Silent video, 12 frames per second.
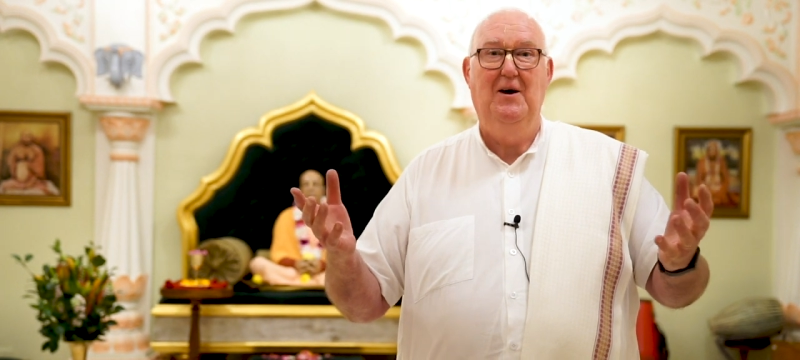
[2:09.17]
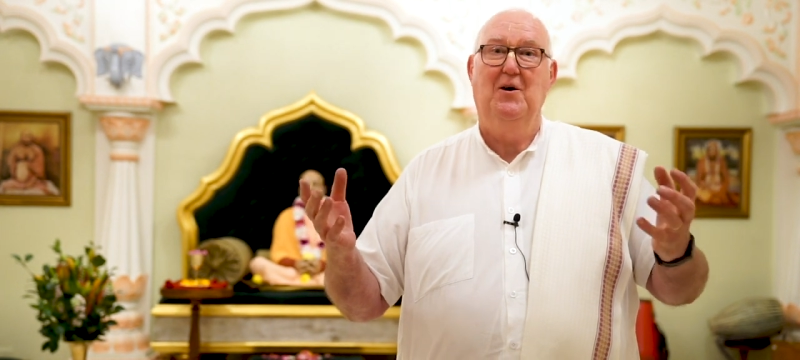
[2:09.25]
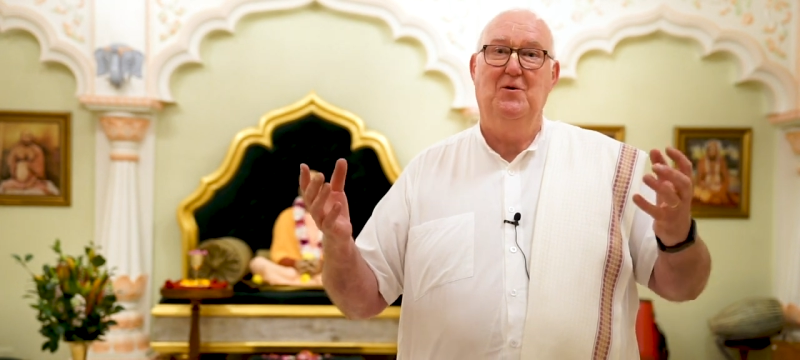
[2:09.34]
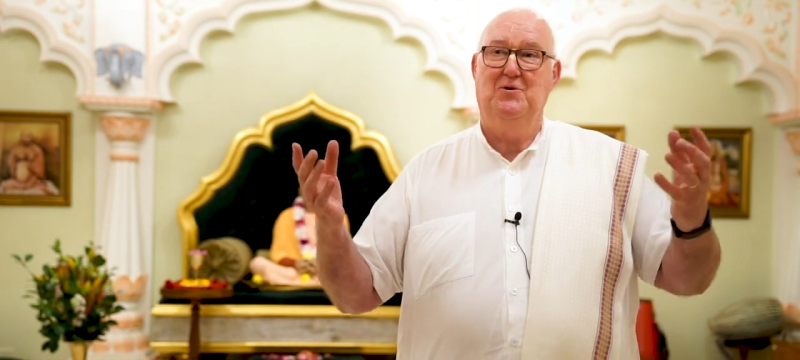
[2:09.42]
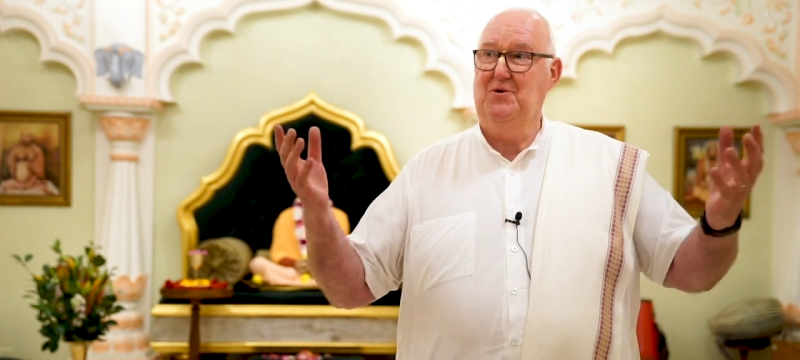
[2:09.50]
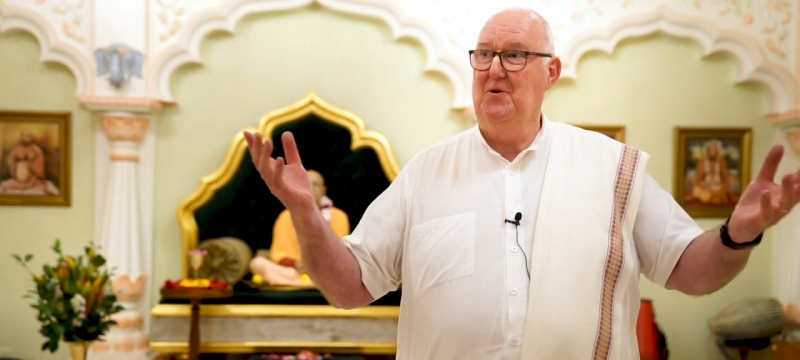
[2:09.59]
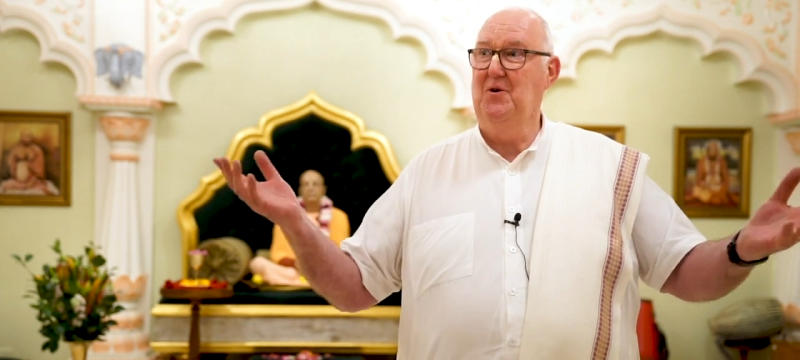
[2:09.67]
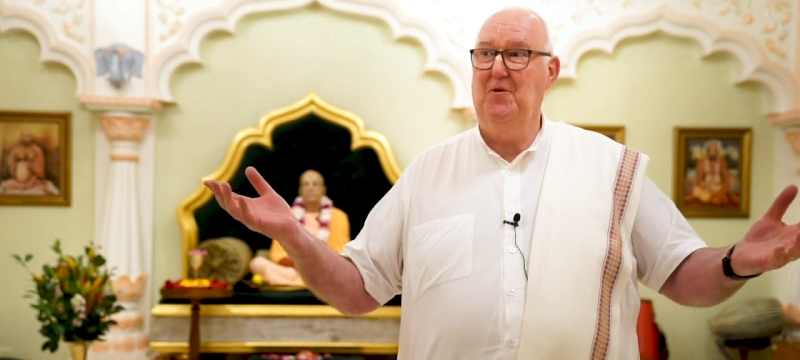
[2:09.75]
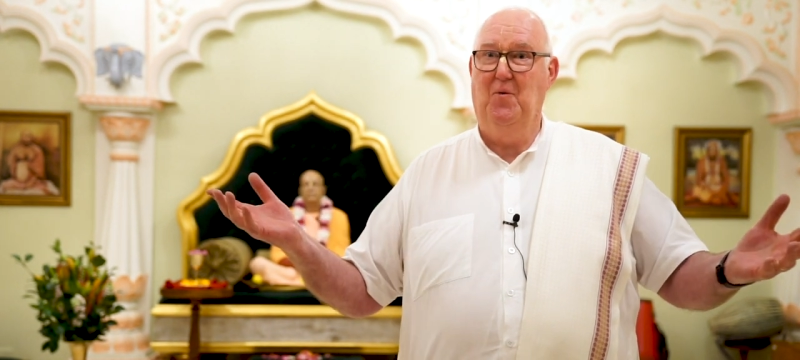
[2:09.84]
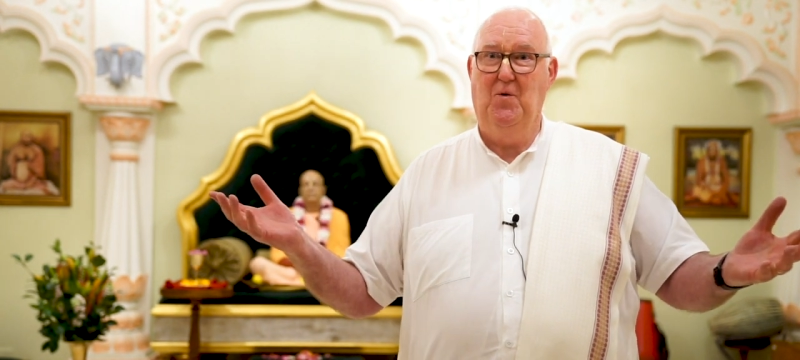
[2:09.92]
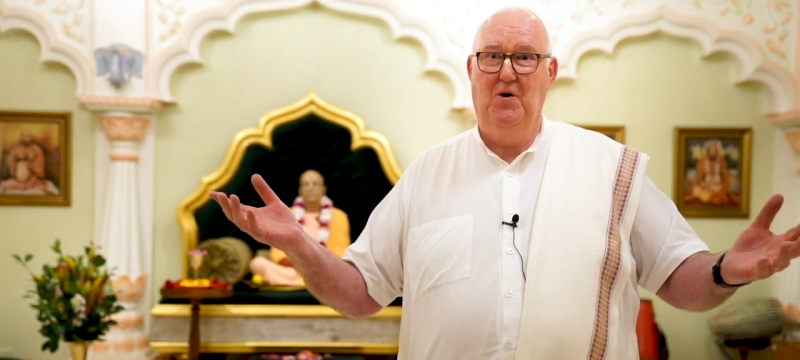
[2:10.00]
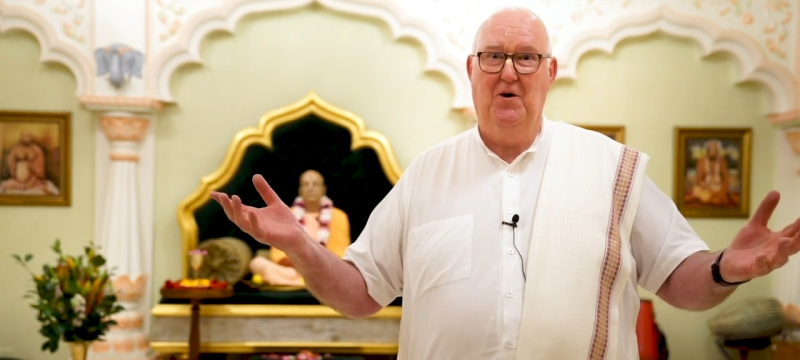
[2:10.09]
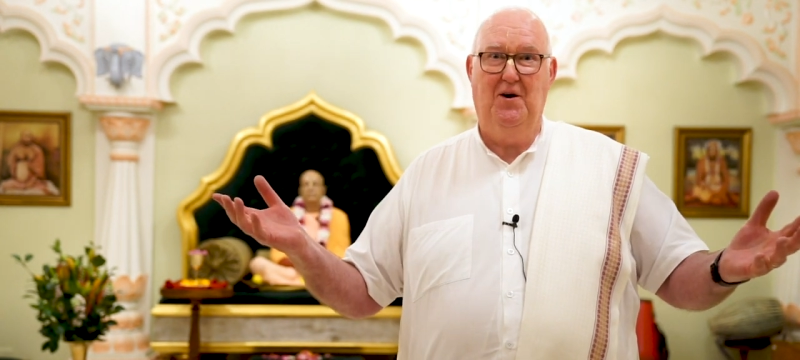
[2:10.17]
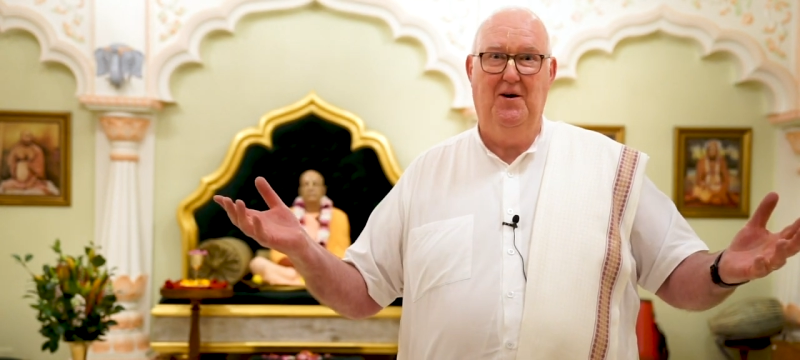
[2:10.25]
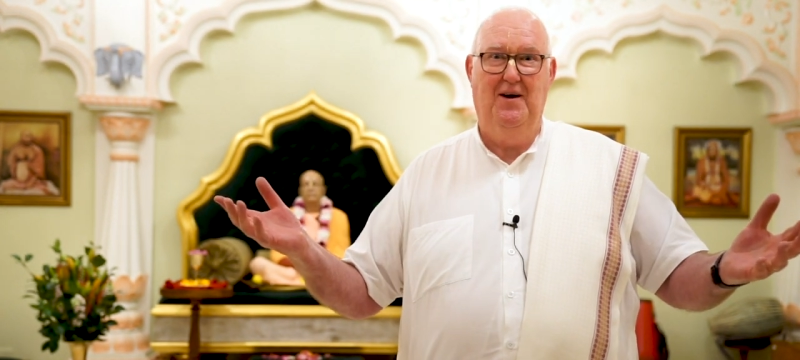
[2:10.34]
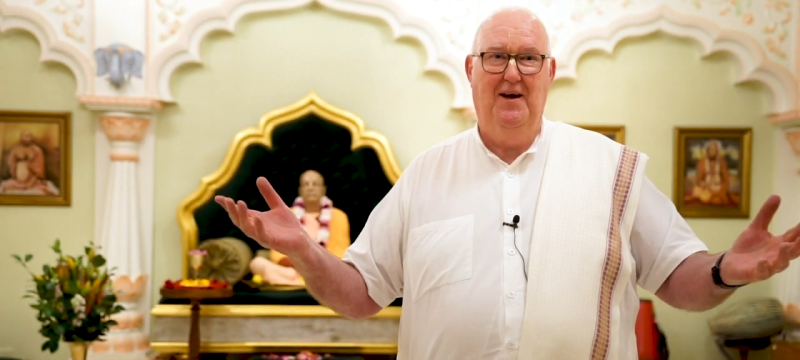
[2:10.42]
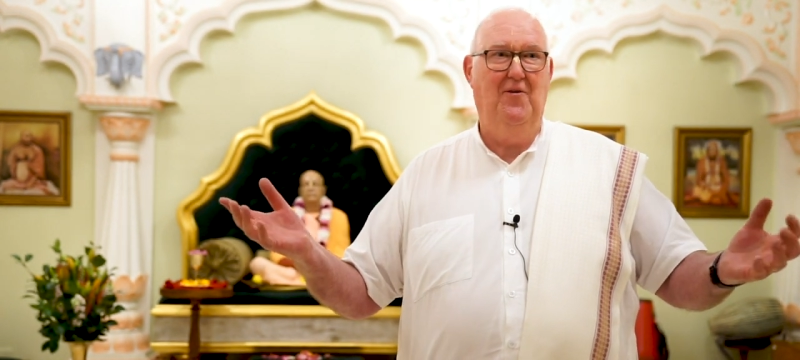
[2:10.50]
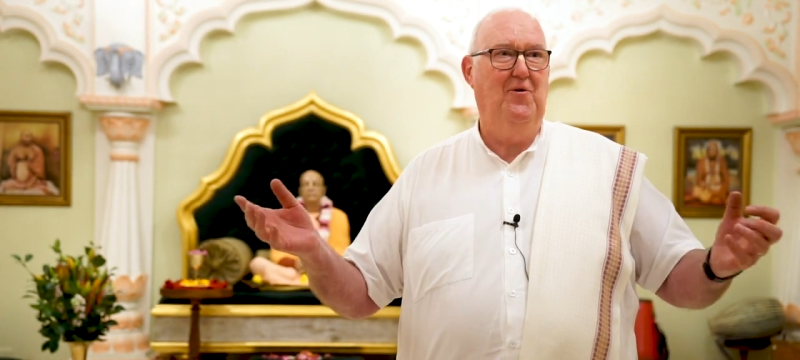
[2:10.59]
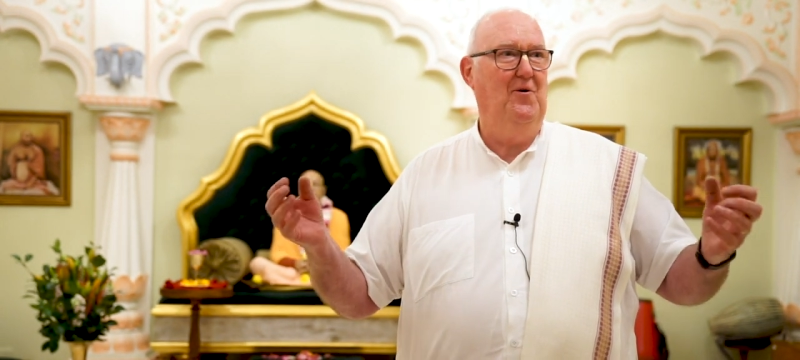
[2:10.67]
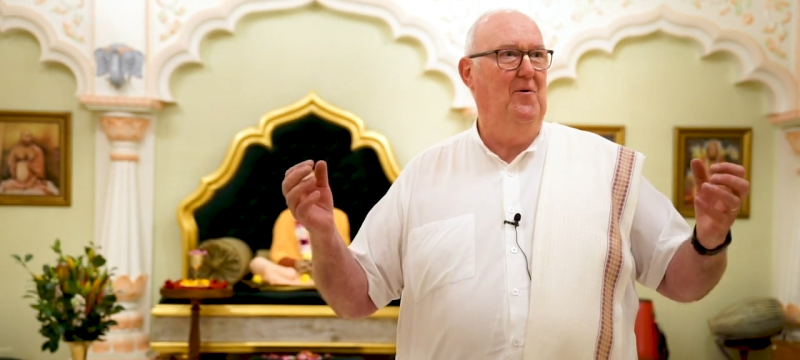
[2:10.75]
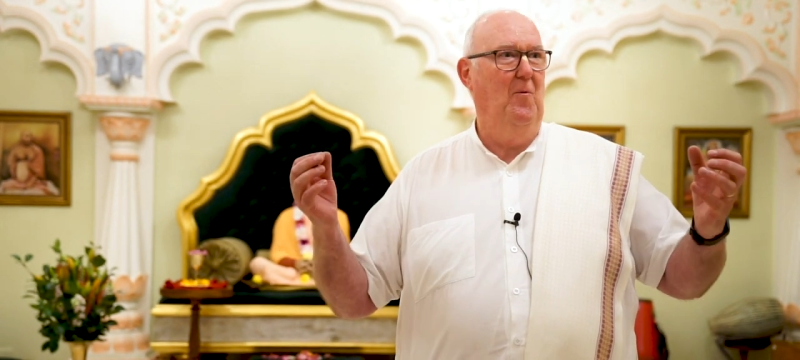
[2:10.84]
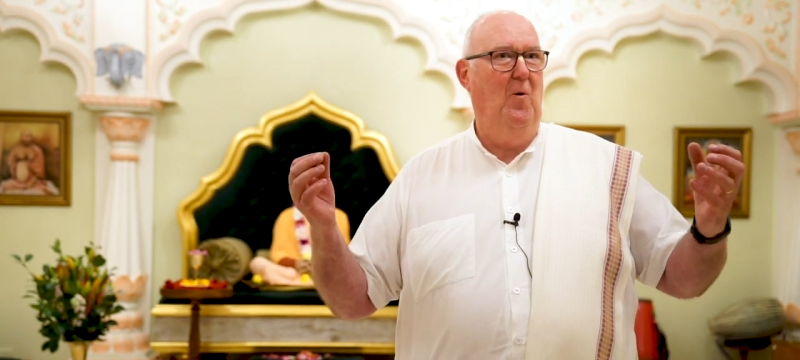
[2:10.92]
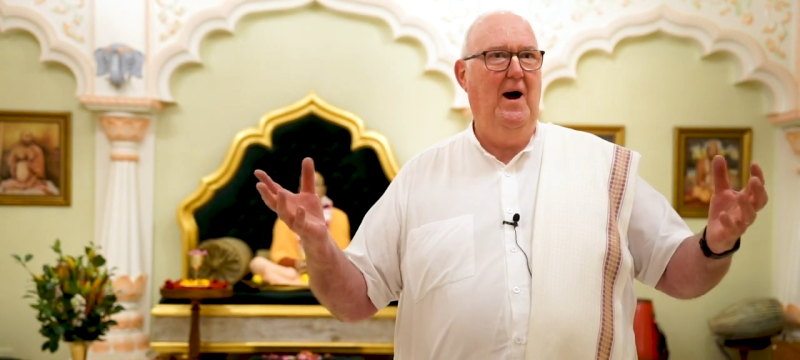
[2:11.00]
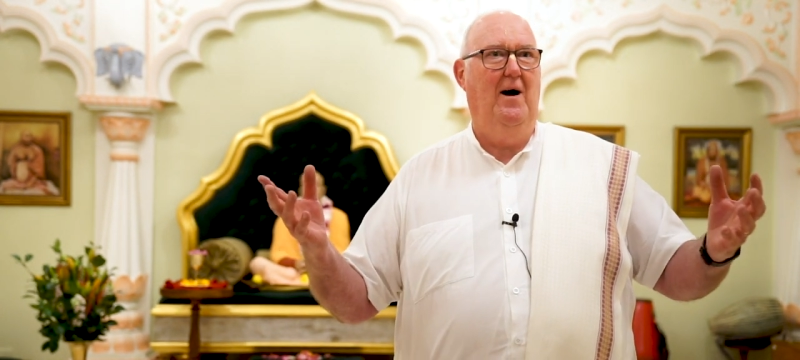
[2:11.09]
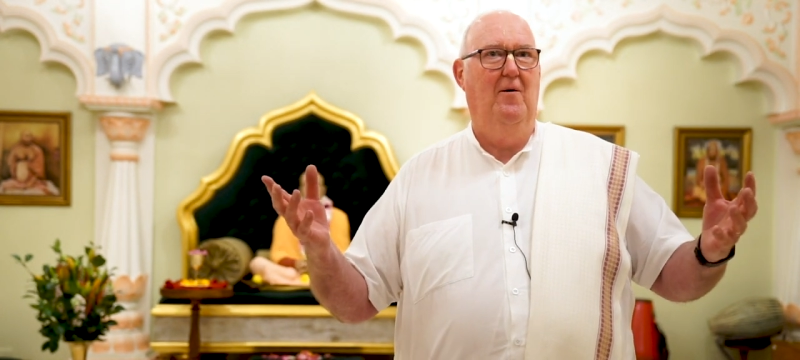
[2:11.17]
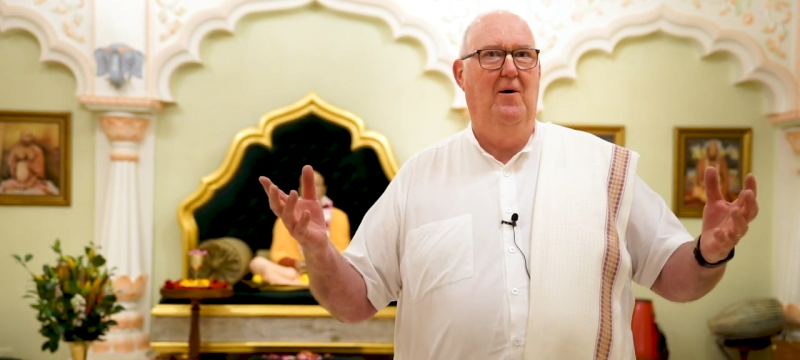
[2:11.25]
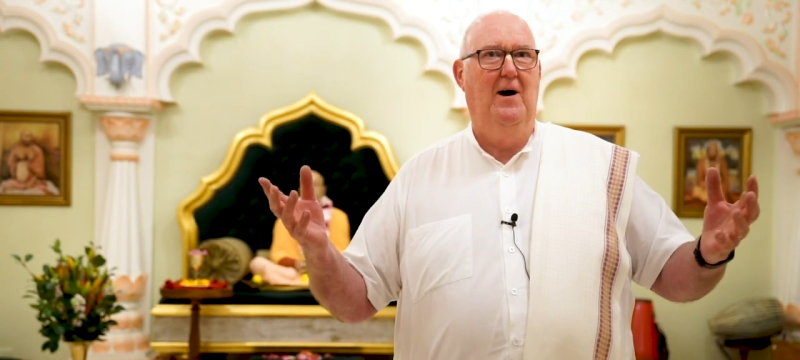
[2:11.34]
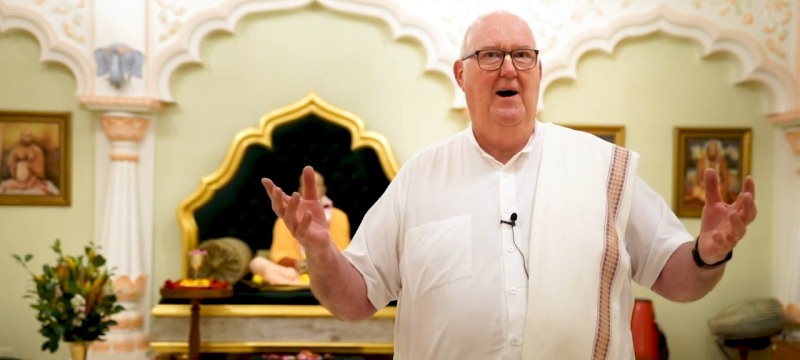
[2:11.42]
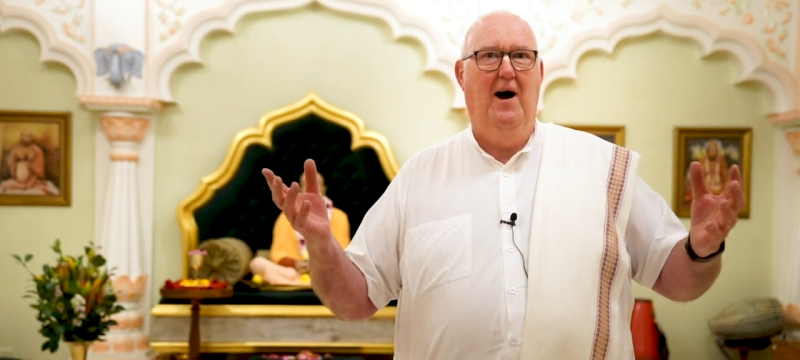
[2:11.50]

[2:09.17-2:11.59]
who saw the work and thought, wow,